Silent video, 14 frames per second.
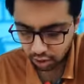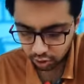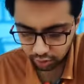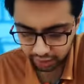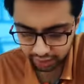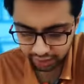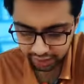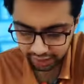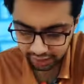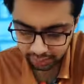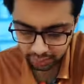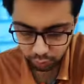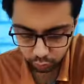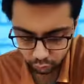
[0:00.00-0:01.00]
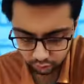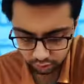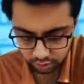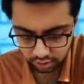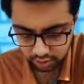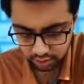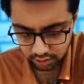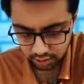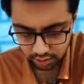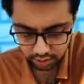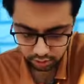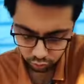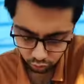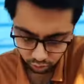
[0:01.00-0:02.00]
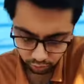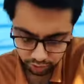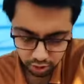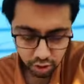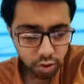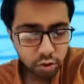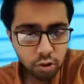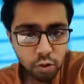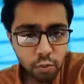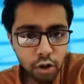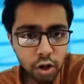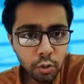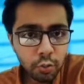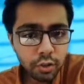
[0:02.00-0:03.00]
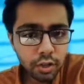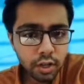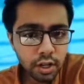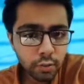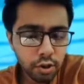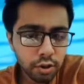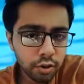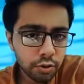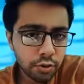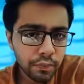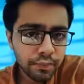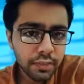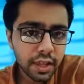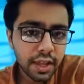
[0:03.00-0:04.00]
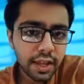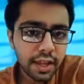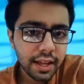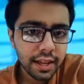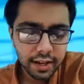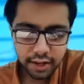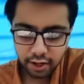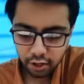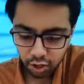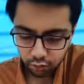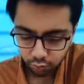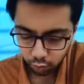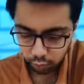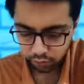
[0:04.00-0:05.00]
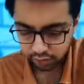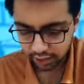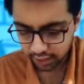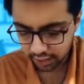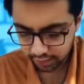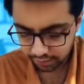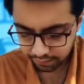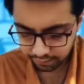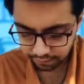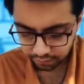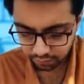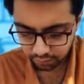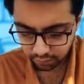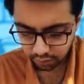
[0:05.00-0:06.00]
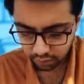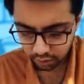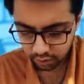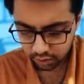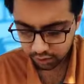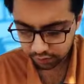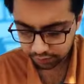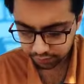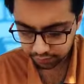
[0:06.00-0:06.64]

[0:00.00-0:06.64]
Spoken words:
So that is lined by both. It is squamous also, cuboidal epithelium also, in case of loop of Henle. So yeah.